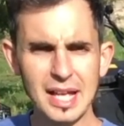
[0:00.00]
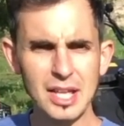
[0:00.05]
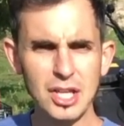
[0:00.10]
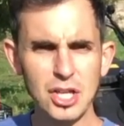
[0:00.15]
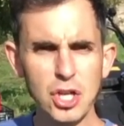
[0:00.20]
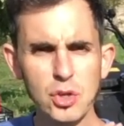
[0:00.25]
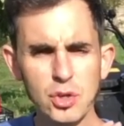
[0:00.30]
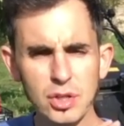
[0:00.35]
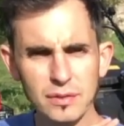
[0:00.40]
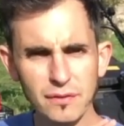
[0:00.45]

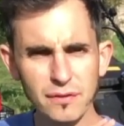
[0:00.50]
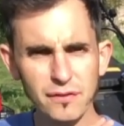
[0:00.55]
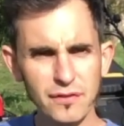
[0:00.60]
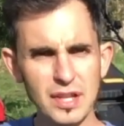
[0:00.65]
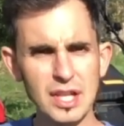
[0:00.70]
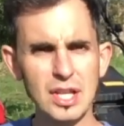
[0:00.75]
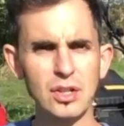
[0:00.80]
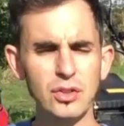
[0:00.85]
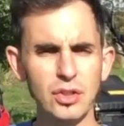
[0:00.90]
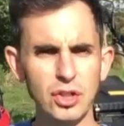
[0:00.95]
You can
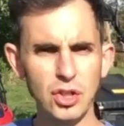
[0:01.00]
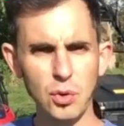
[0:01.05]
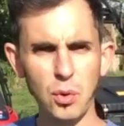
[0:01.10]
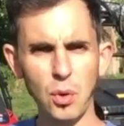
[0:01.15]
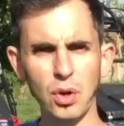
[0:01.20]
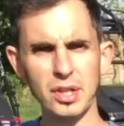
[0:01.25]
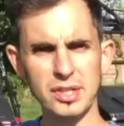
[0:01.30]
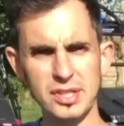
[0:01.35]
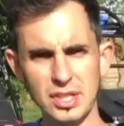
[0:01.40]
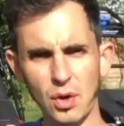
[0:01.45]
feel the
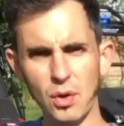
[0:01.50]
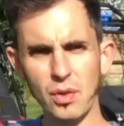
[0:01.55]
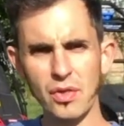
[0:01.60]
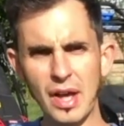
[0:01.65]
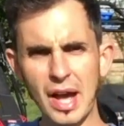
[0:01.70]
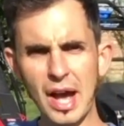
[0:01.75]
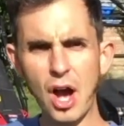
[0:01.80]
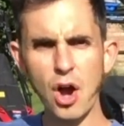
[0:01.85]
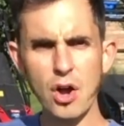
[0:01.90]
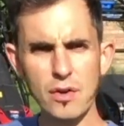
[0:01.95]
quality on
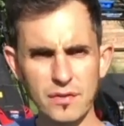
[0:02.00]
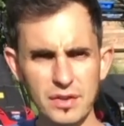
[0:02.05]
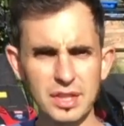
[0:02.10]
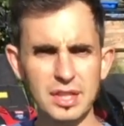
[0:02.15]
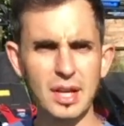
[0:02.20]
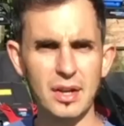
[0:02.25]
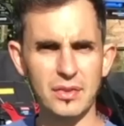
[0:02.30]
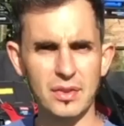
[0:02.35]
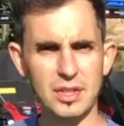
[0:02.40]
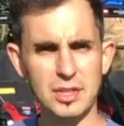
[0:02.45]
that over
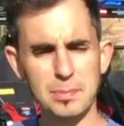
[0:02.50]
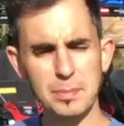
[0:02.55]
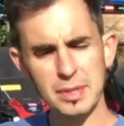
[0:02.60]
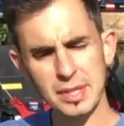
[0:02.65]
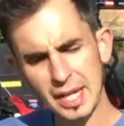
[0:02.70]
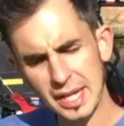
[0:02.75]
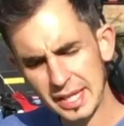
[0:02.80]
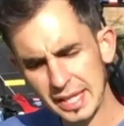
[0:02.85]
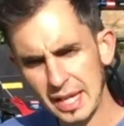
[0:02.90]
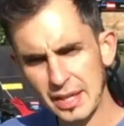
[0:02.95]
the others, but
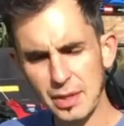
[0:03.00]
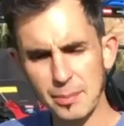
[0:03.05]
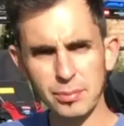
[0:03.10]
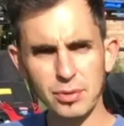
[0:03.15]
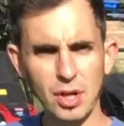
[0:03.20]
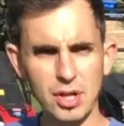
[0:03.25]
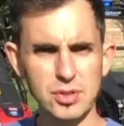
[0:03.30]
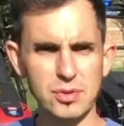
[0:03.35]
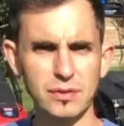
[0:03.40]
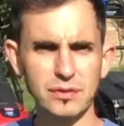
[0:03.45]
then again, the
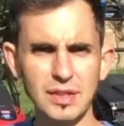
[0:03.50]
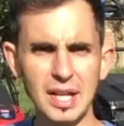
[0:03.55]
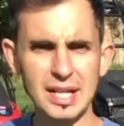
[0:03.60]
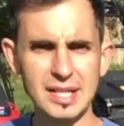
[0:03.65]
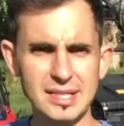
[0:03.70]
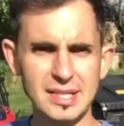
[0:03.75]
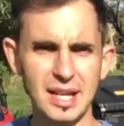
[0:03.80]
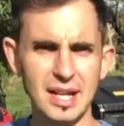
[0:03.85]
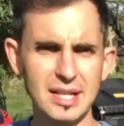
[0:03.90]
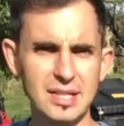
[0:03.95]
price
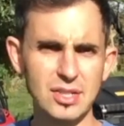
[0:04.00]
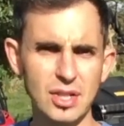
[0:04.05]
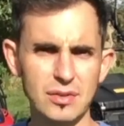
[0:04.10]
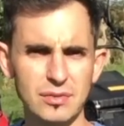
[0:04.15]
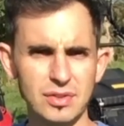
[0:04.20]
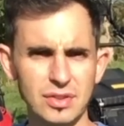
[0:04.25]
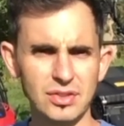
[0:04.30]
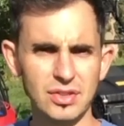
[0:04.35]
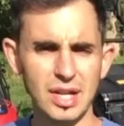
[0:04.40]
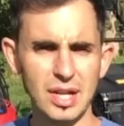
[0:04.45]
reflects that. It's
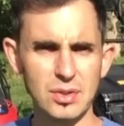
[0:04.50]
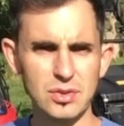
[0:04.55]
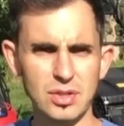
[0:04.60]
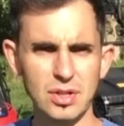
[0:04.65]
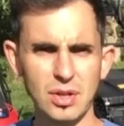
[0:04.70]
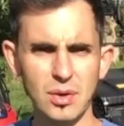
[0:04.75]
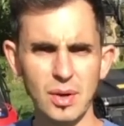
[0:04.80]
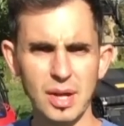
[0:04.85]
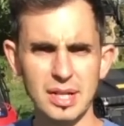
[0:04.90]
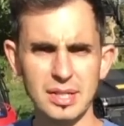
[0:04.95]
over
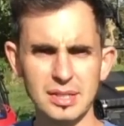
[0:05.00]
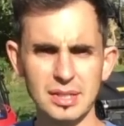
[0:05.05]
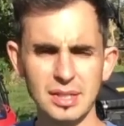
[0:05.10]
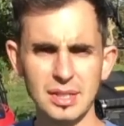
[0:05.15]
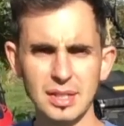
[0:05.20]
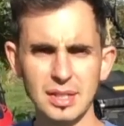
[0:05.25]
£1,000.